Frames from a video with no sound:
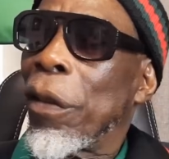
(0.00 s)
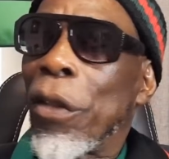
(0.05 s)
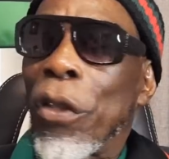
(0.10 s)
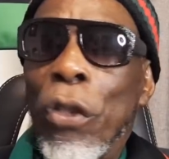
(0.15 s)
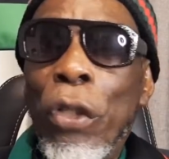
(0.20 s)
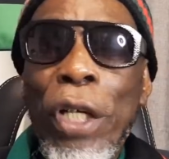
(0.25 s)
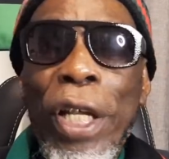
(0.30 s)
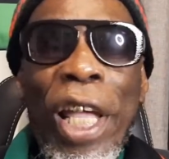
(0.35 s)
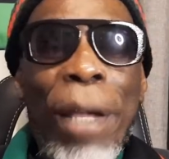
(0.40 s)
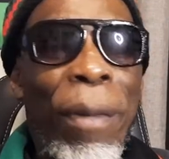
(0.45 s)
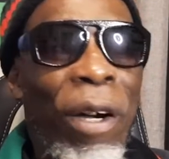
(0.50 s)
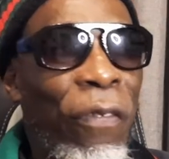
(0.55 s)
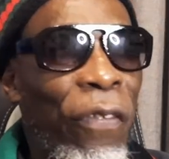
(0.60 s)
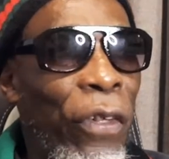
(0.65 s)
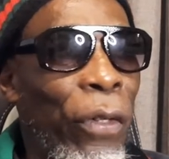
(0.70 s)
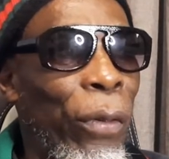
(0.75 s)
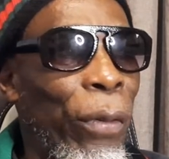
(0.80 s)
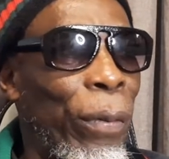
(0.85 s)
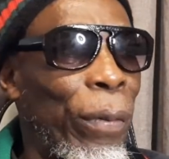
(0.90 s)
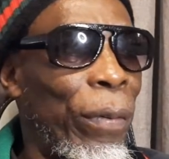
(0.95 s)
to name a
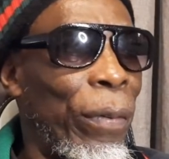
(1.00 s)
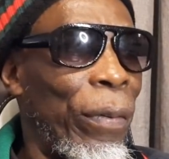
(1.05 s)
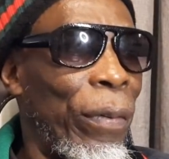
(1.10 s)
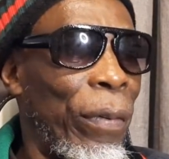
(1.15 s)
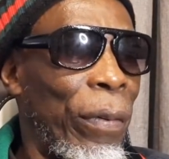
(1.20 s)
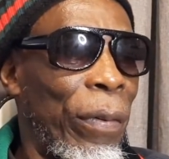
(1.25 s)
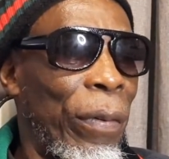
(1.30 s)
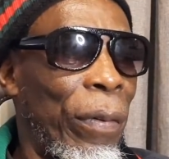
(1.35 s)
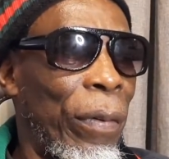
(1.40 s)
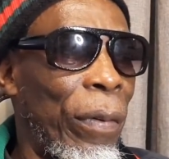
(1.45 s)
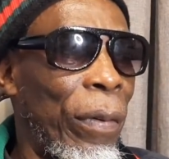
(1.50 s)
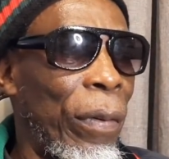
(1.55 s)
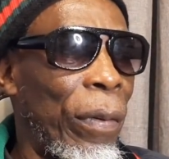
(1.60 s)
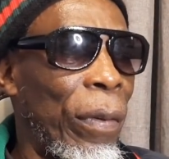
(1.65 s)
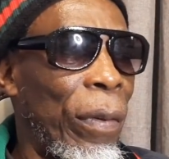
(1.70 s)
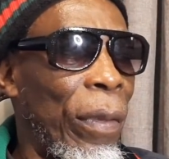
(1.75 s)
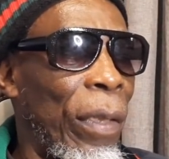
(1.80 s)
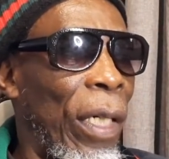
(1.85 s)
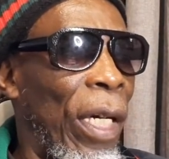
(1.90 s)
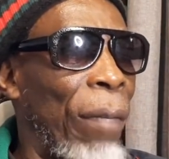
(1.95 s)
few,
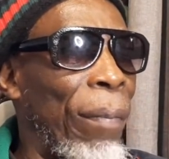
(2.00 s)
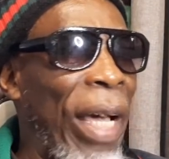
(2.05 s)
and